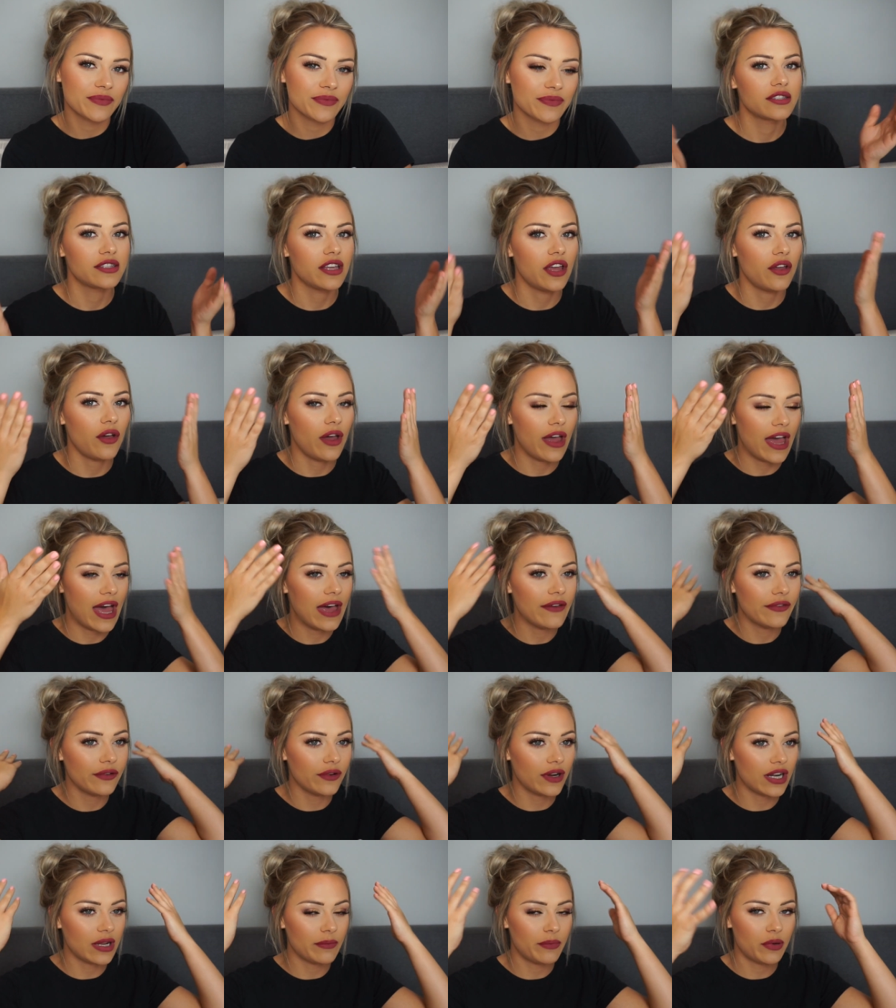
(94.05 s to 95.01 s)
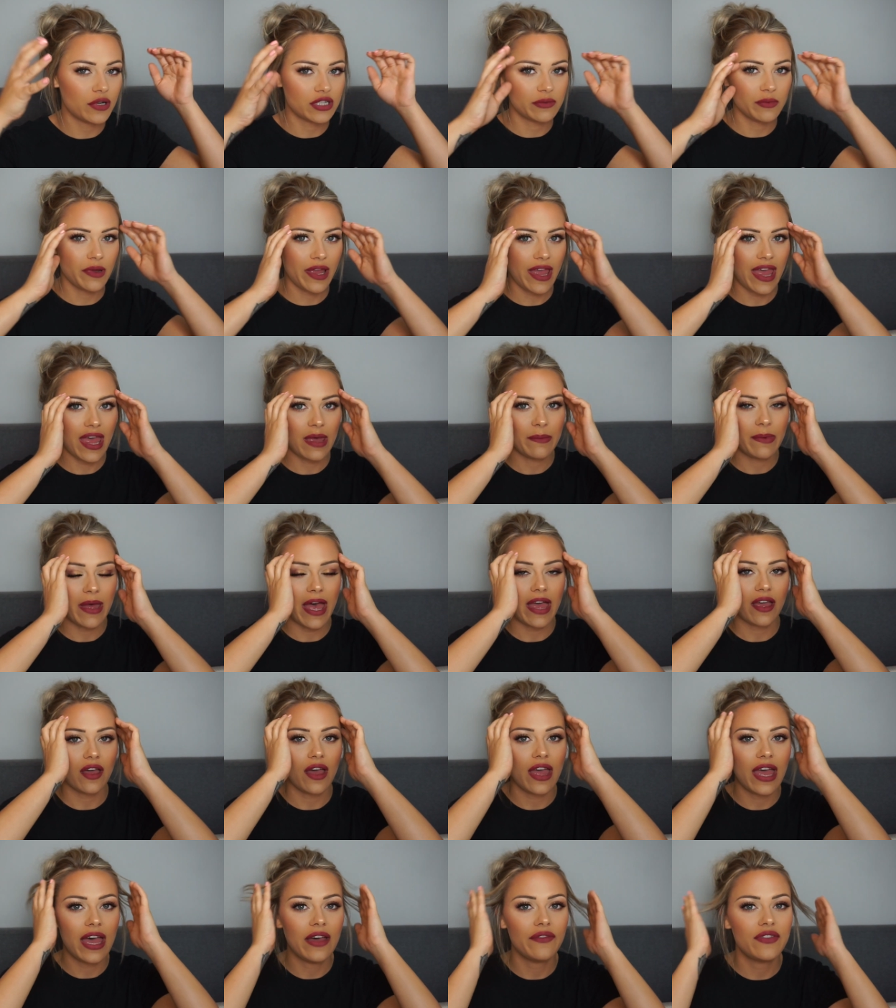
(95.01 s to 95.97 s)
So I have already pushed my hair
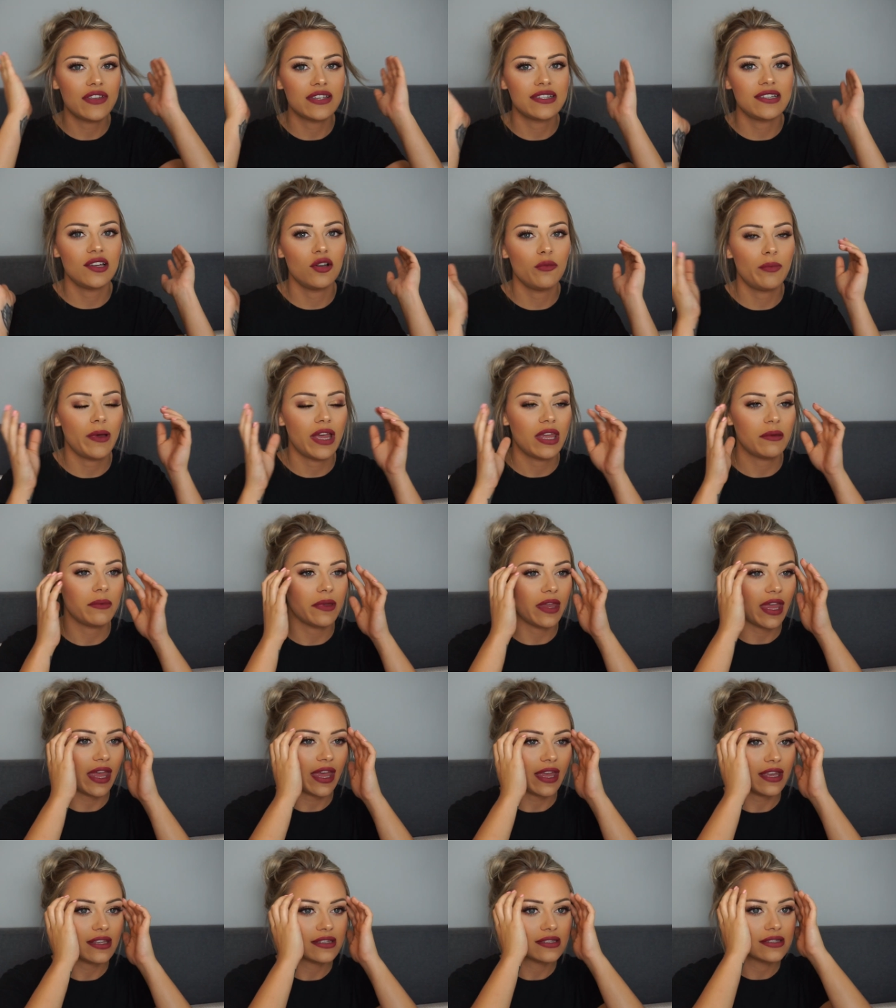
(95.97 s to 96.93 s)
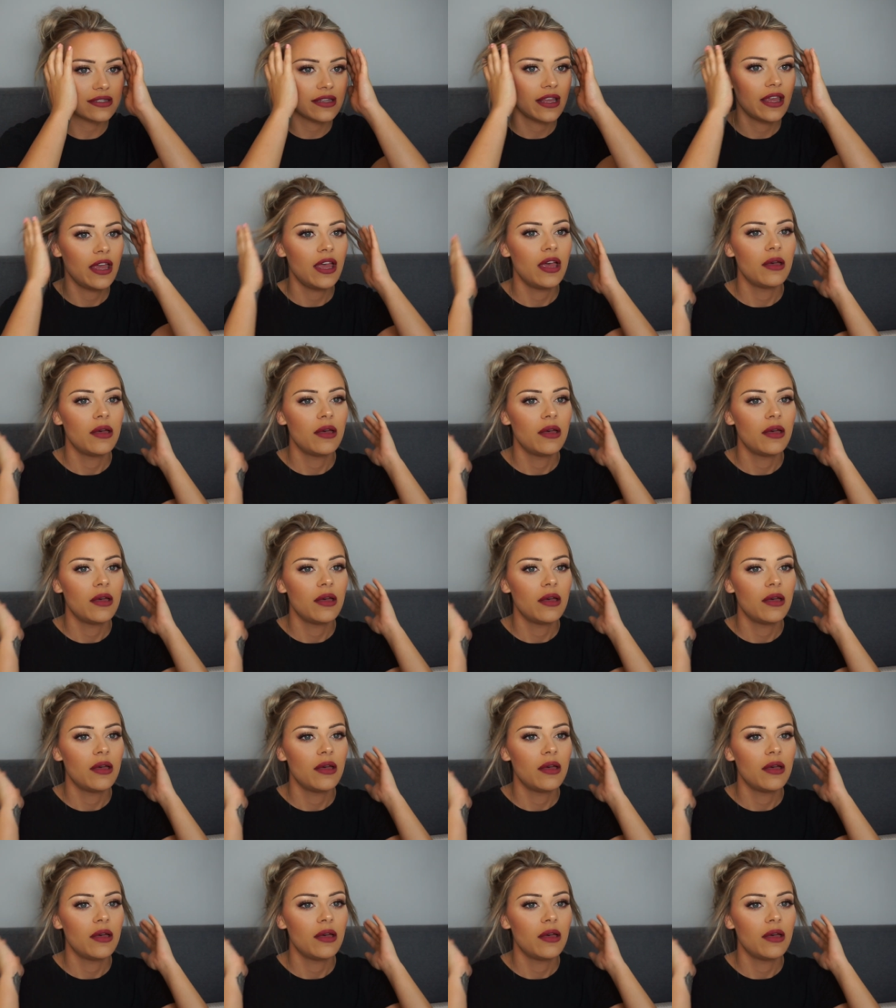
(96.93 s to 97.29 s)
back. I have these little baby hairs,